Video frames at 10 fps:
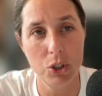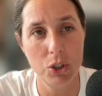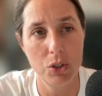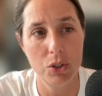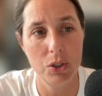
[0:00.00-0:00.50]

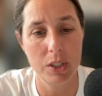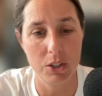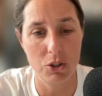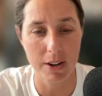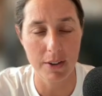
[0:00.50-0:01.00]
choose a
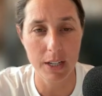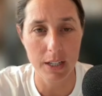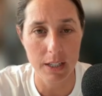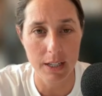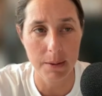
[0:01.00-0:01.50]
traffic
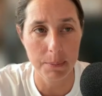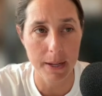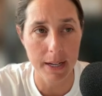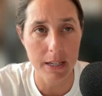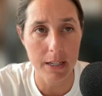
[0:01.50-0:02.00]

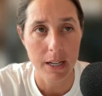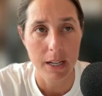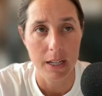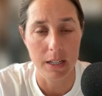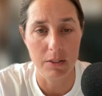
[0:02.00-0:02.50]
campaign
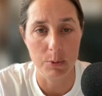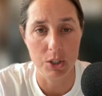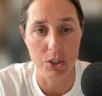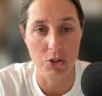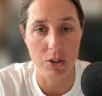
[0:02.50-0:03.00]
if we're
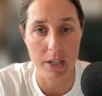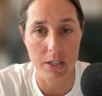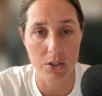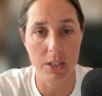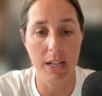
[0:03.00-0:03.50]
just trying
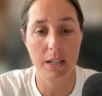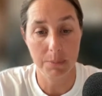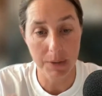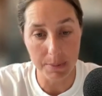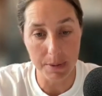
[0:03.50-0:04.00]
to get as
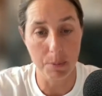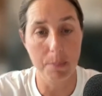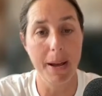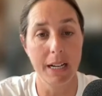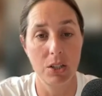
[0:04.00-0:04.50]
many people
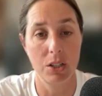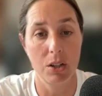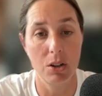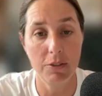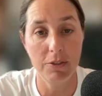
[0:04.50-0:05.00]
back to
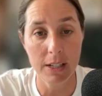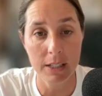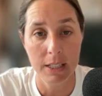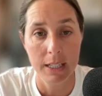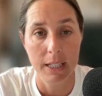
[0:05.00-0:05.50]
the offer.
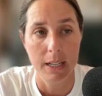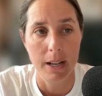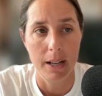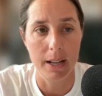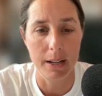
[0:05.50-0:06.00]

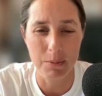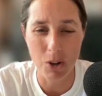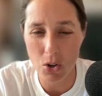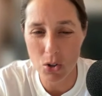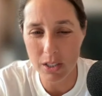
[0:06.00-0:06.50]

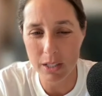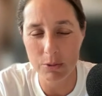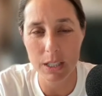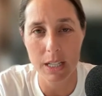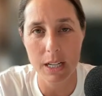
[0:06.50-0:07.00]
Only
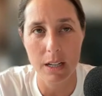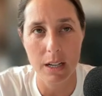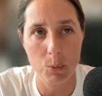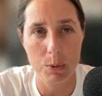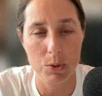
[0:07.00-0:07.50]
really
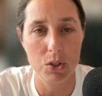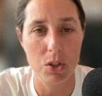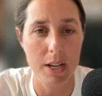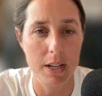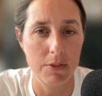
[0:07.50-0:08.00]
we would
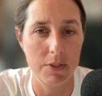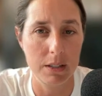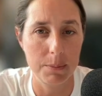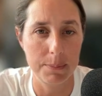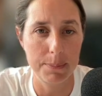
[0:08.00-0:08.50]
do that if
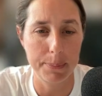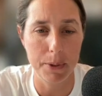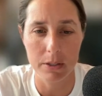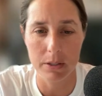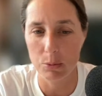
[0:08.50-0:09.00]
there's a
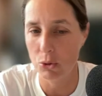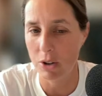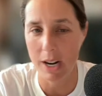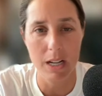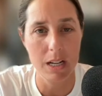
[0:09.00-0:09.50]
possible
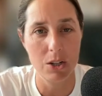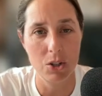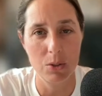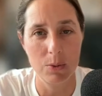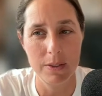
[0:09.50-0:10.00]
tracking
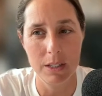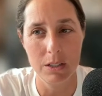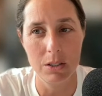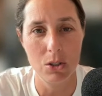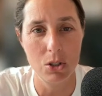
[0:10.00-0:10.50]
issue, and
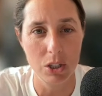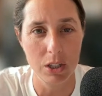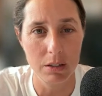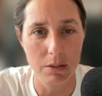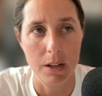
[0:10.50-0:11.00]
this is
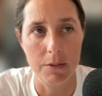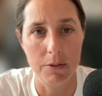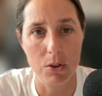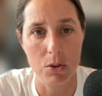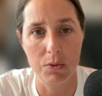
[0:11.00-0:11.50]
usually
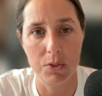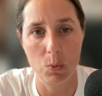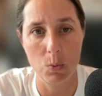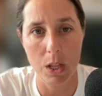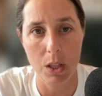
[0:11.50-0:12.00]
involved
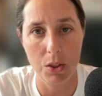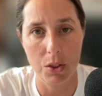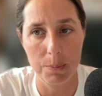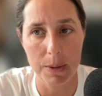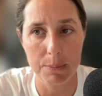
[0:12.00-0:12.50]
with
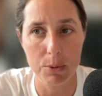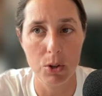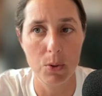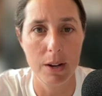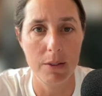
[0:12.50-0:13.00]
people
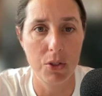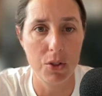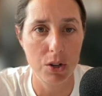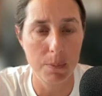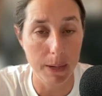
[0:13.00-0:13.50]
who have
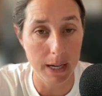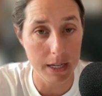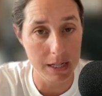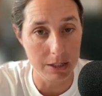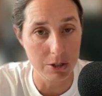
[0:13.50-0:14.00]

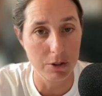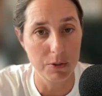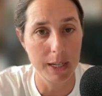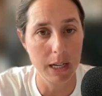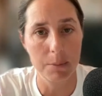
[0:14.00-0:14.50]
third-party
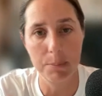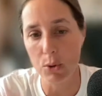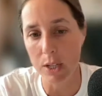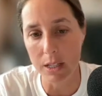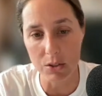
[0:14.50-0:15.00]
software like
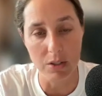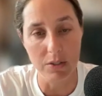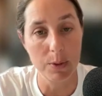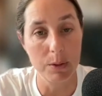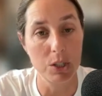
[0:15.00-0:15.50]
booking
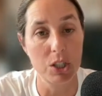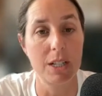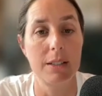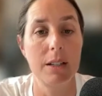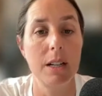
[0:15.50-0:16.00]
software, which
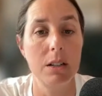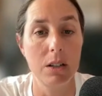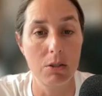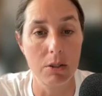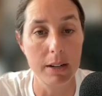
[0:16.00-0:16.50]
doesn't
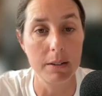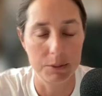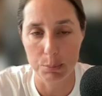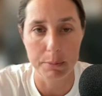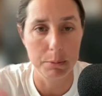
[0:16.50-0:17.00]
integrate.
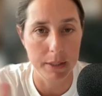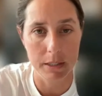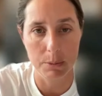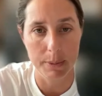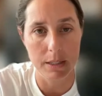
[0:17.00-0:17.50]
Probably a
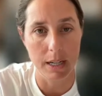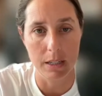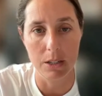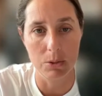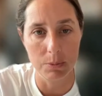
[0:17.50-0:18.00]
little bit
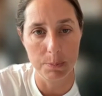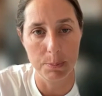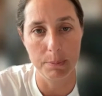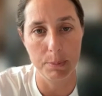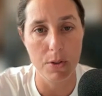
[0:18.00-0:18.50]
technical,
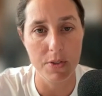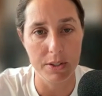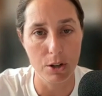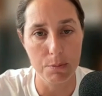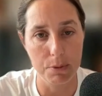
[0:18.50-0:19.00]
but beyond the
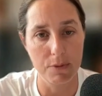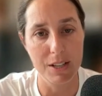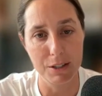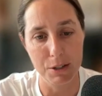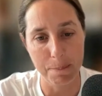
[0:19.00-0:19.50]
scope of
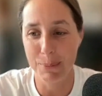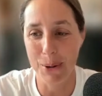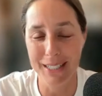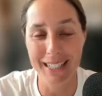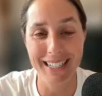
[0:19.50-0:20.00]
this
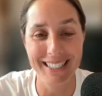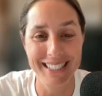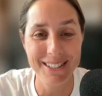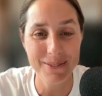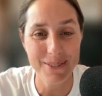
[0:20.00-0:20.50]
podcast
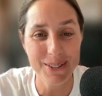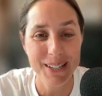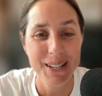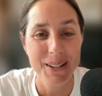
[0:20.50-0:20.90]
interview.